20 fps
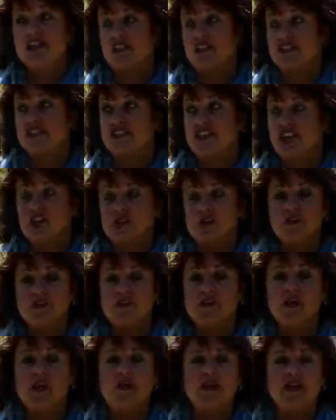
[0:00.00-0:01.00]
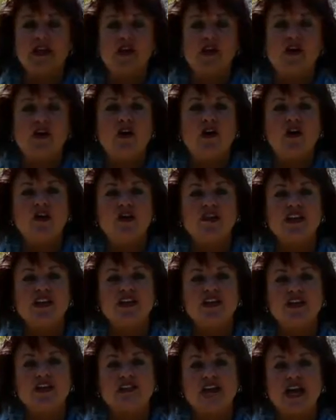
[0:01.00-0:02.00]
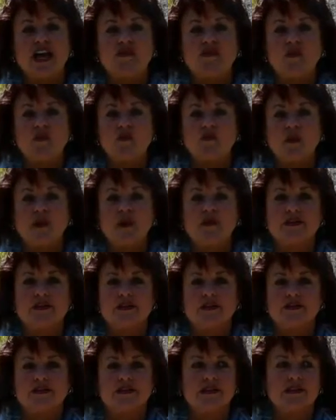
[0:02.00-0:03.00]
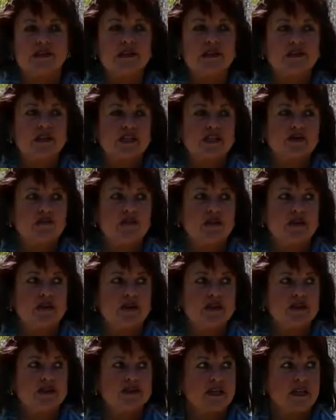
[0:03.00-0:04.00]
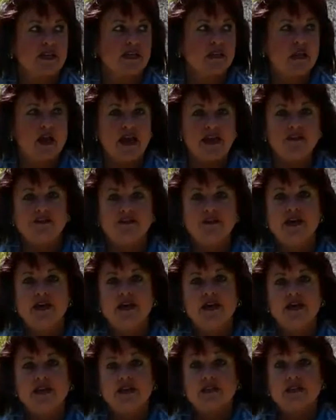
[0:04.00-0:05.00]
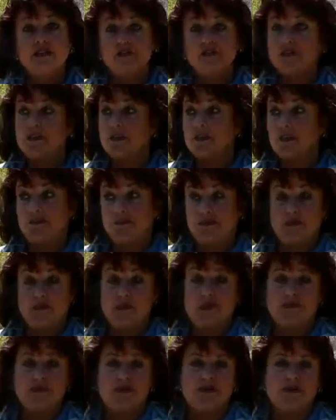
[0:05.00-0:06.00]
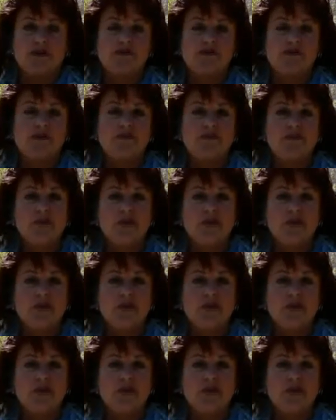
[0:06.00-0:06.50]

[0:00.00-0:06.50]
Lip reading: a sexual knowing at all. They just have an awareness that they're experiencing life differently from their peers.